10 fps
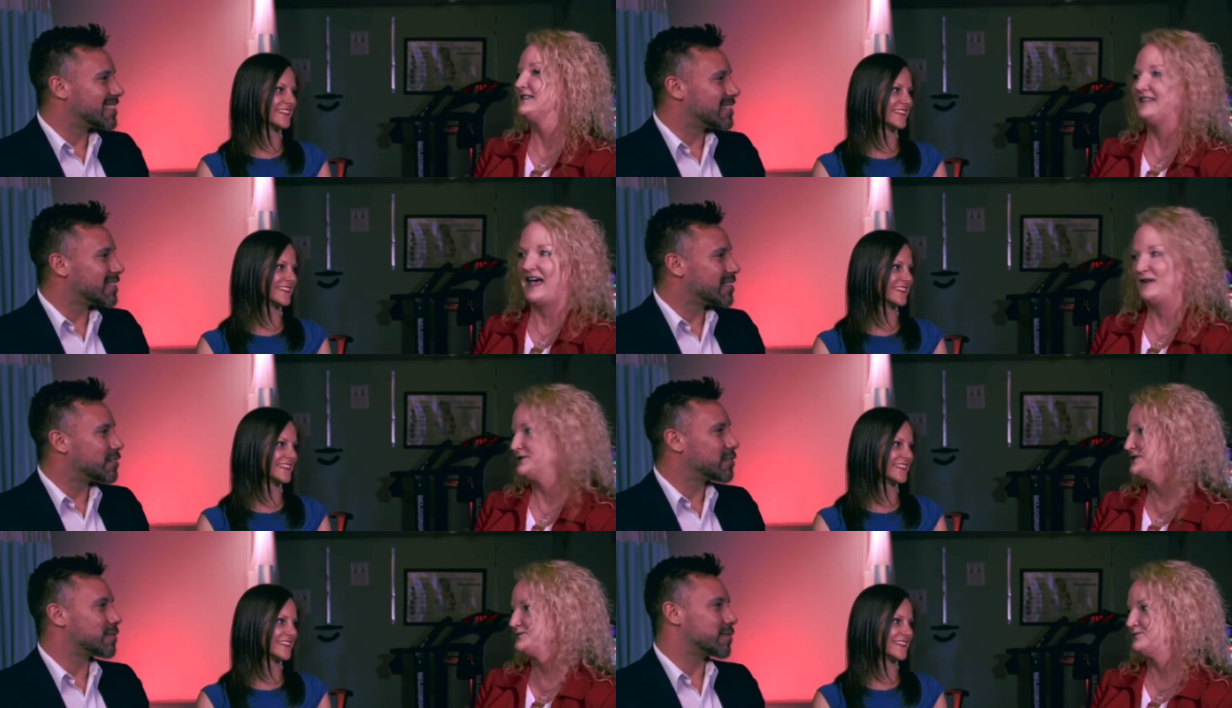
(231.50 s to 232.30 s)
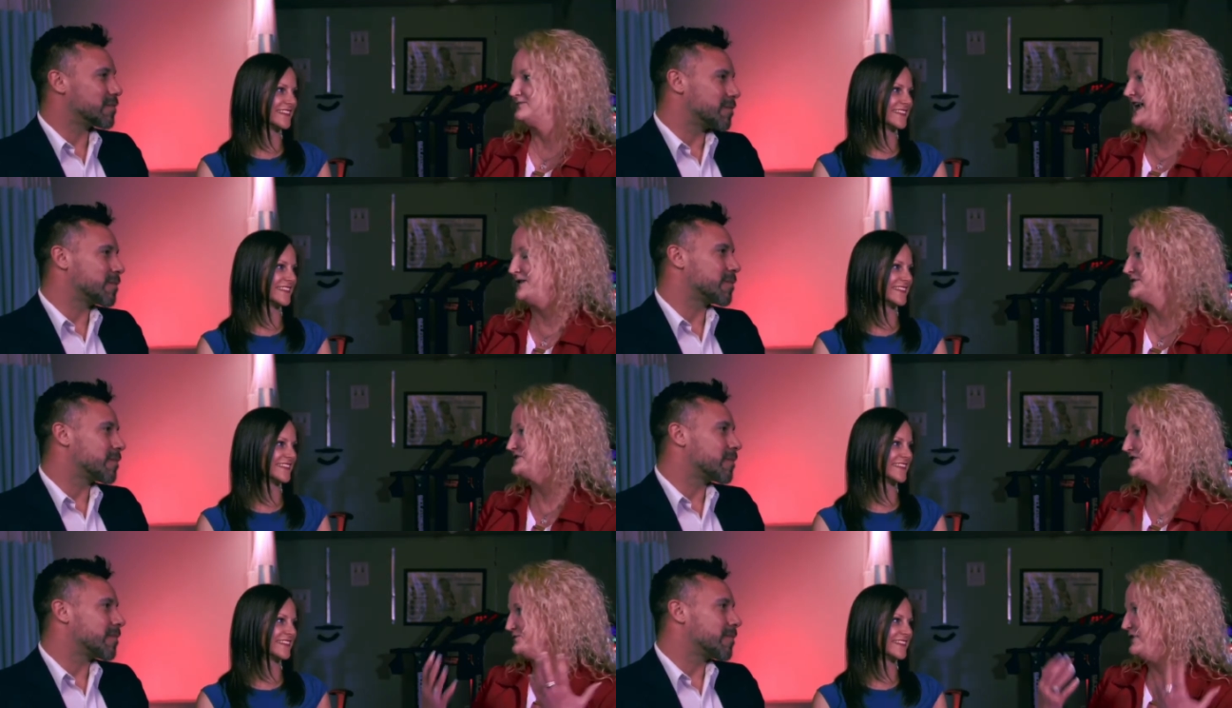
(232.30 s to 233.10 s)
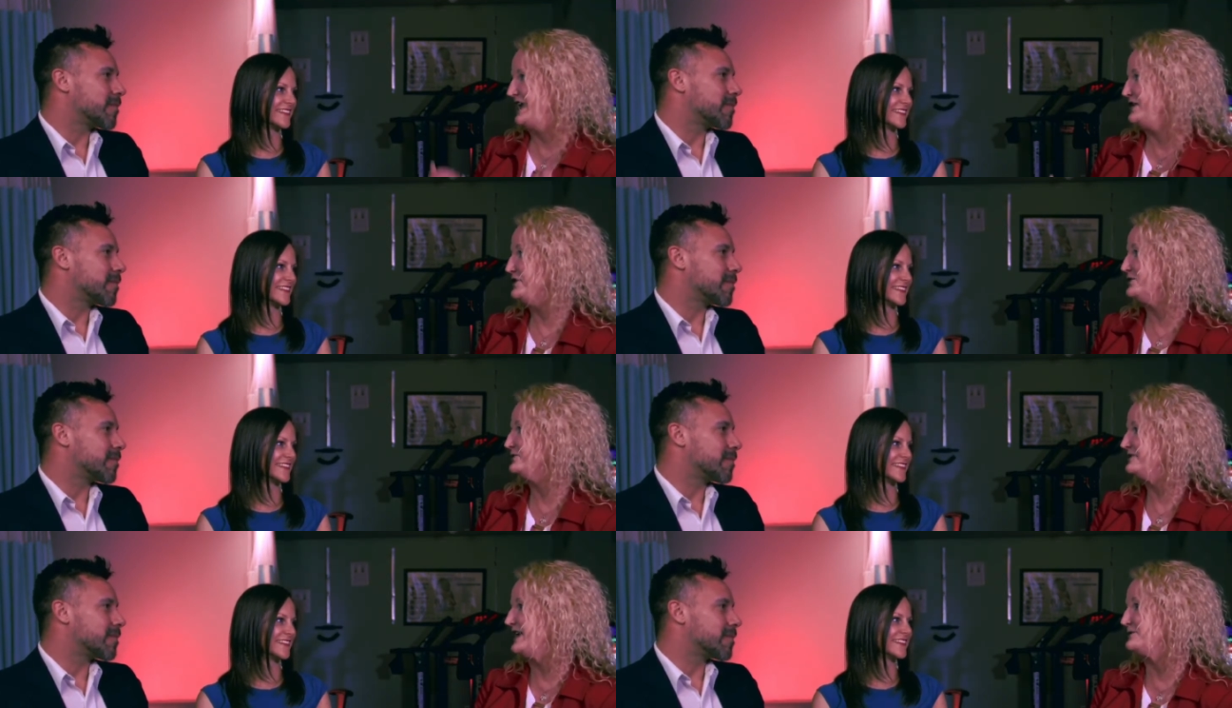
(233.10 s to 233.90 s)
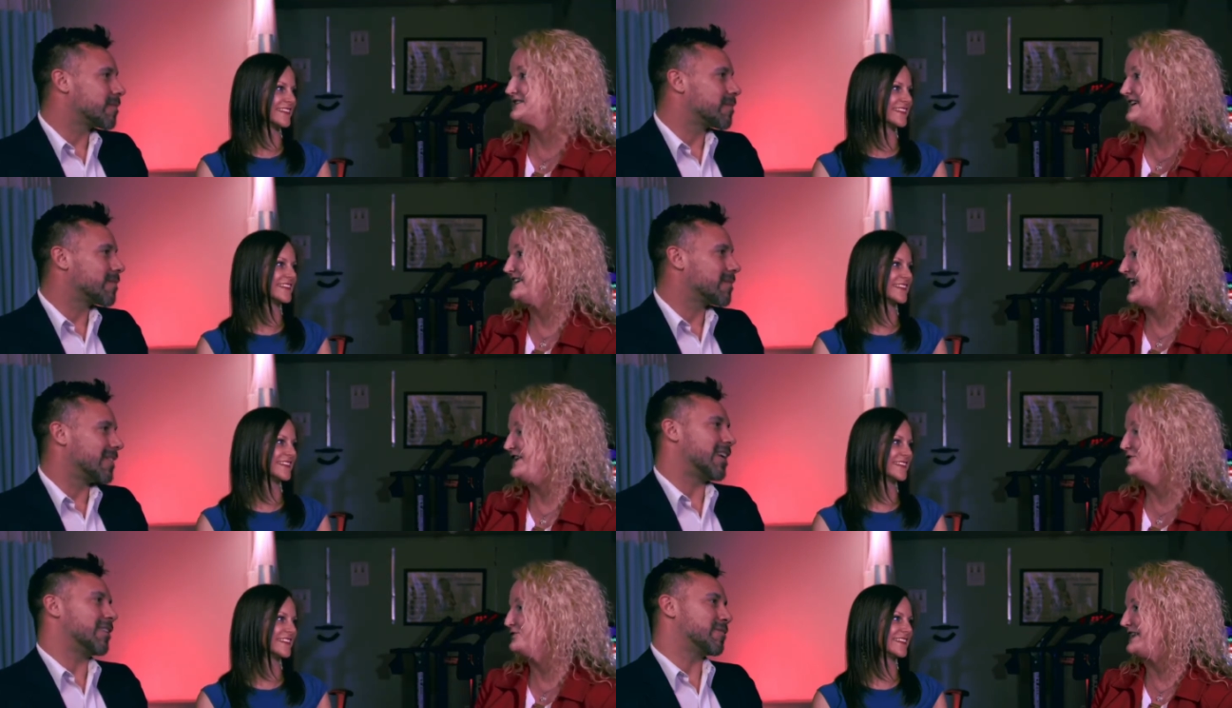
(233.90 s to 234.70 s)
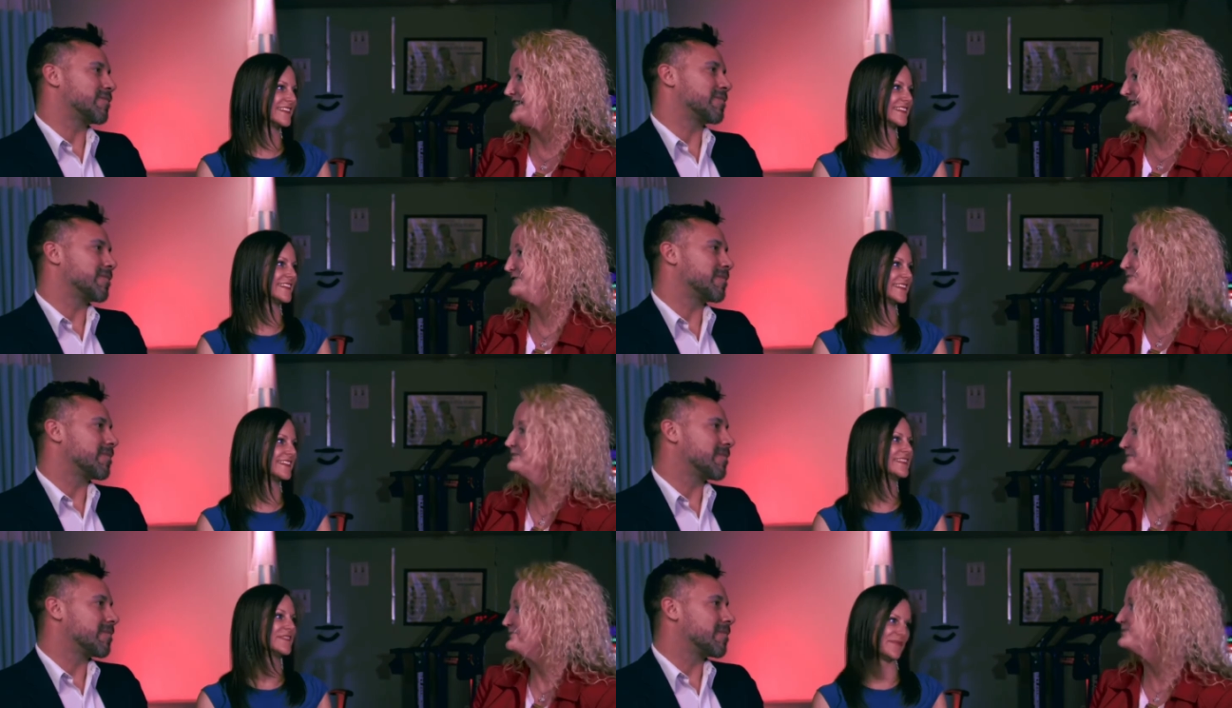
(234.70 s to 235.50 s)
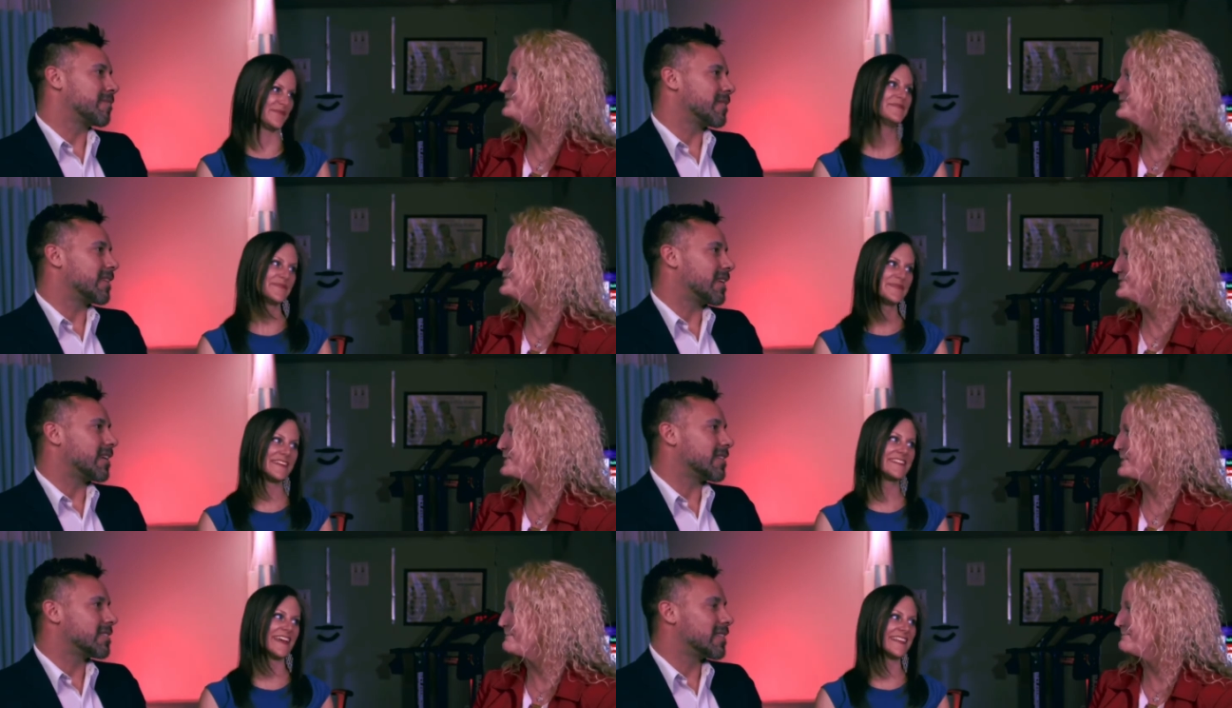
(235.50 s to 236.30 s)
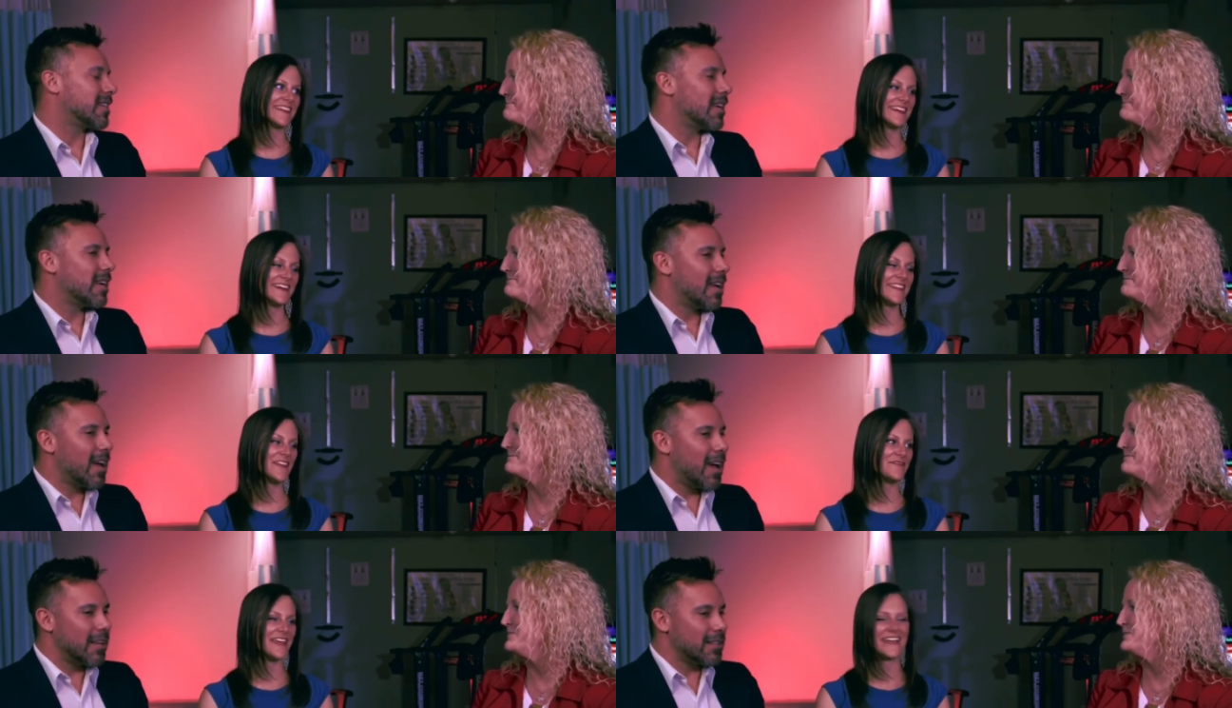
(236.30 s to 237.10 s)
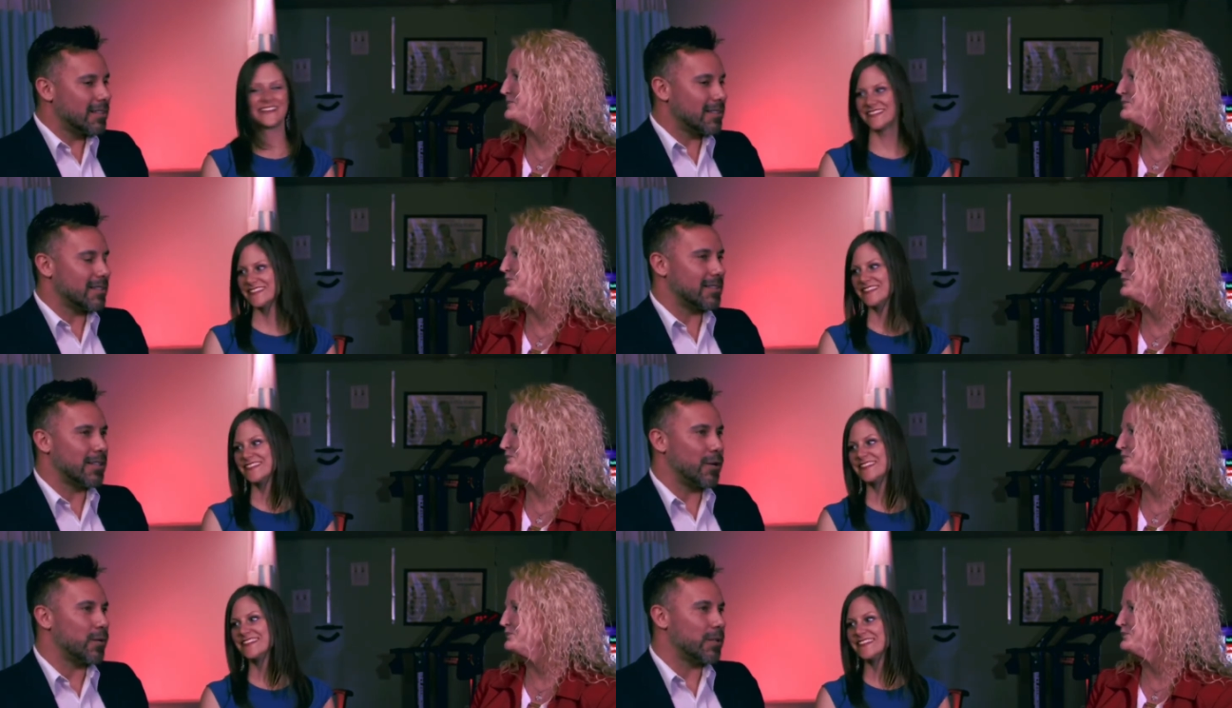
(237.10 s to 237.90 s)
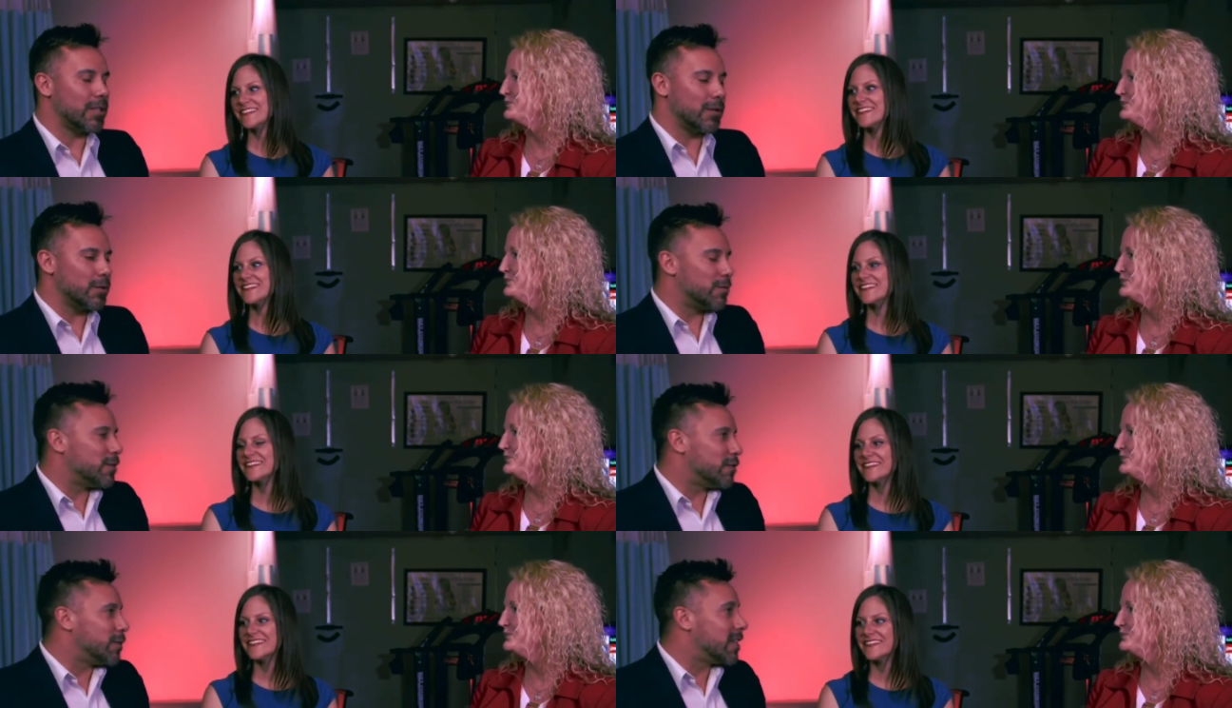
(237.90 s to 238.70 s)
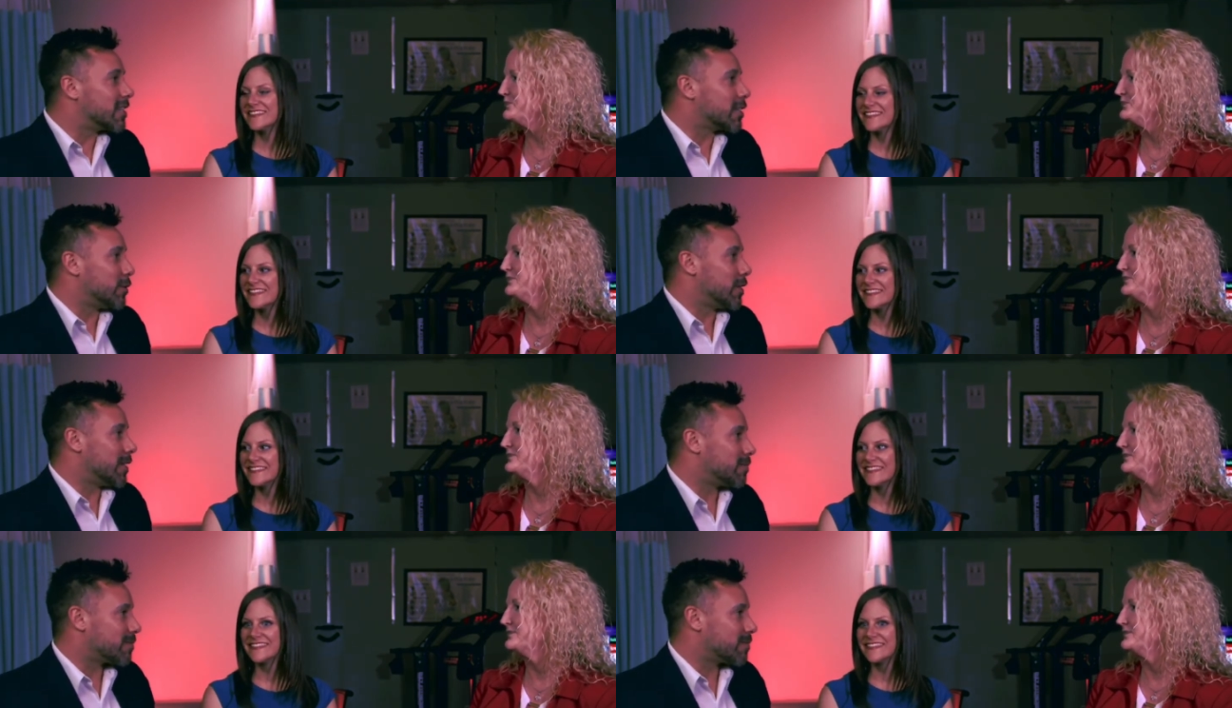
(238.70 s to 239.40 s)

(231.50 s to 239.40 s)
Speaker 1: that was that was just when I knew that was it. I knew right then. Mm-hmm. Exactly. Mm-hmm. I love that.
Speaker 2: So you know you've you've been in the community